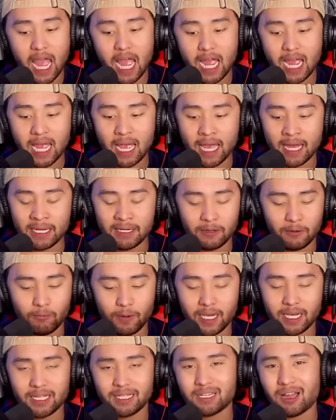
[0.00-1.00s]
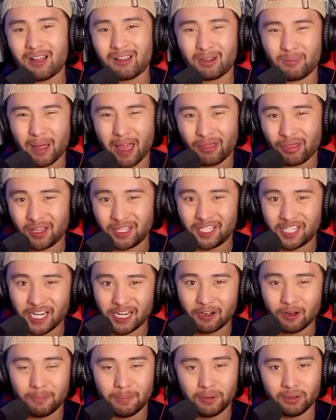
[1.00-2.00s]
and we can talk about the
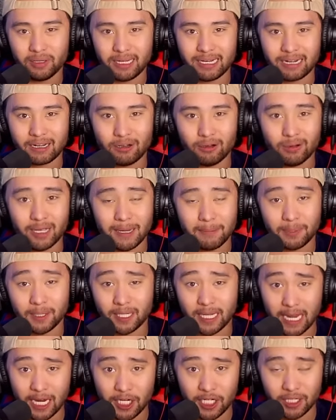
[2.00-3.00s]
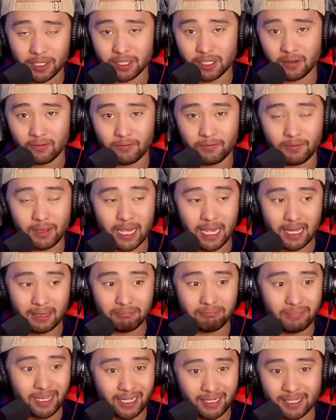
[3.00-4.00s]
geopolitical implications of it
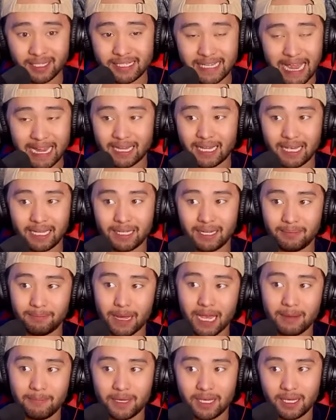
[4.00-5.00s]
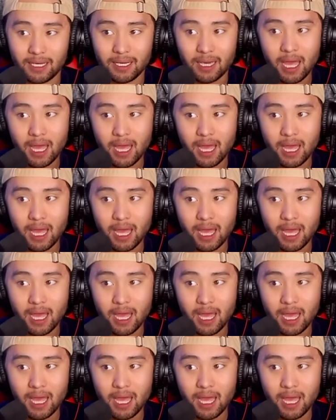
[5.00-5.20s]
in a second and maybe